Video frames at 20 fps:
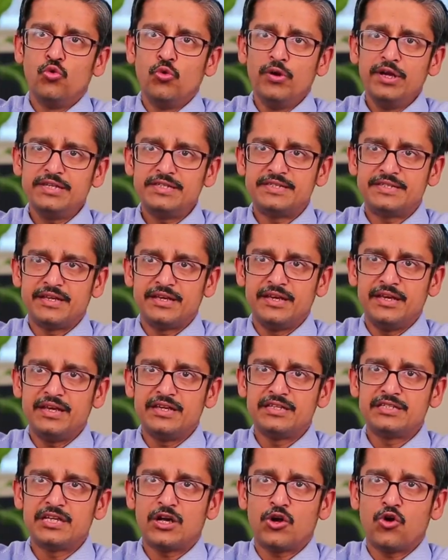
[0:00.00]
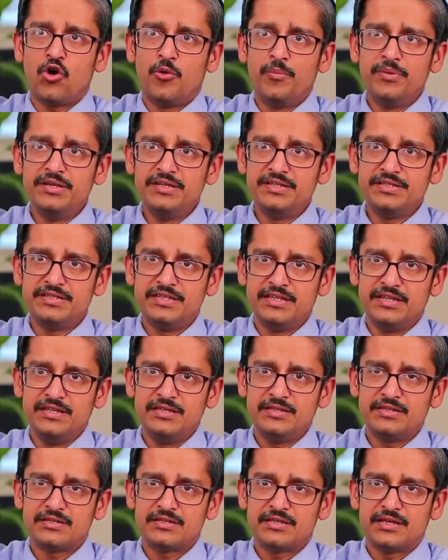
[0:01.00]
OSA is a common
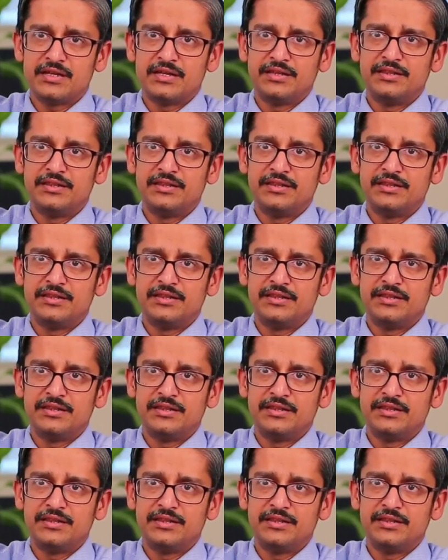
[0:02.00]
disease